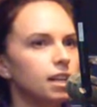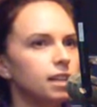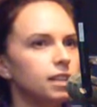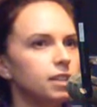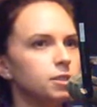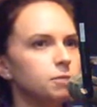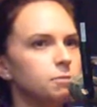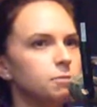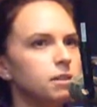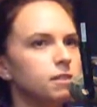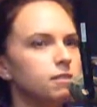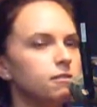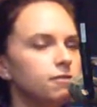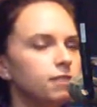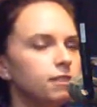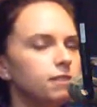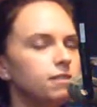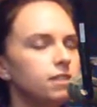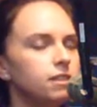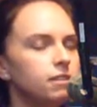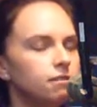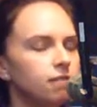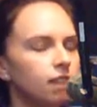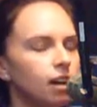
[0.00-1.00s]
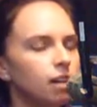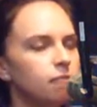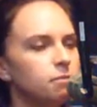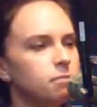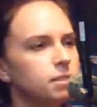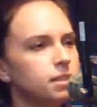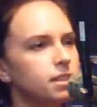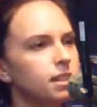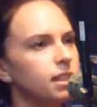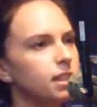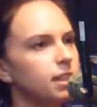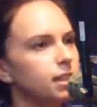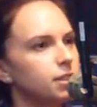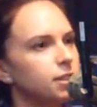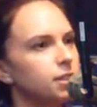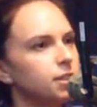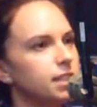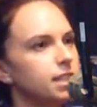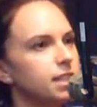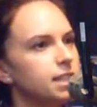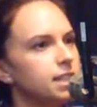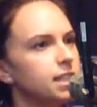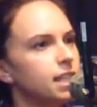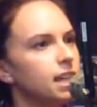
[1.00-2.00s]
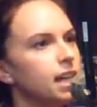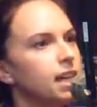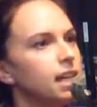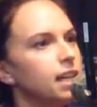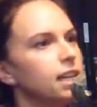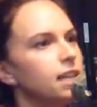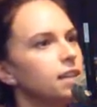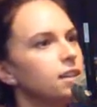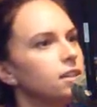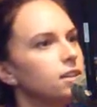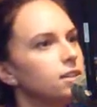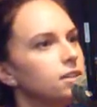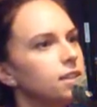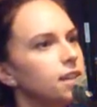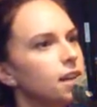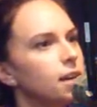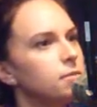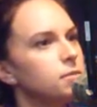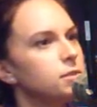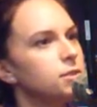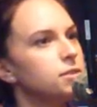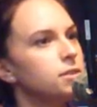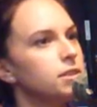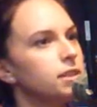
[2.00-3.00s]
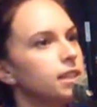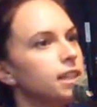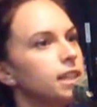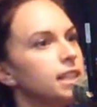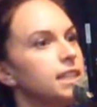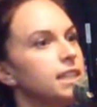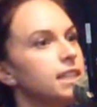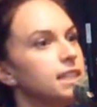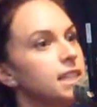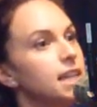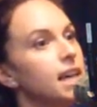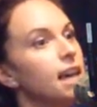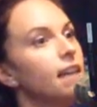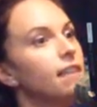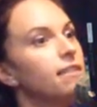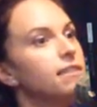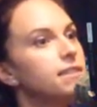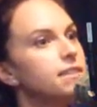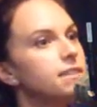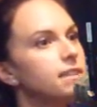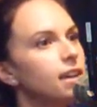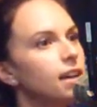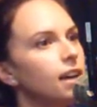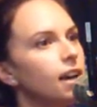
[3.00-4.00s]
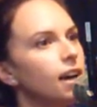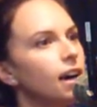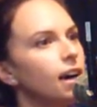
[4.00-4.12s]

there's been a 55% increase in Alzheimer's-related deaths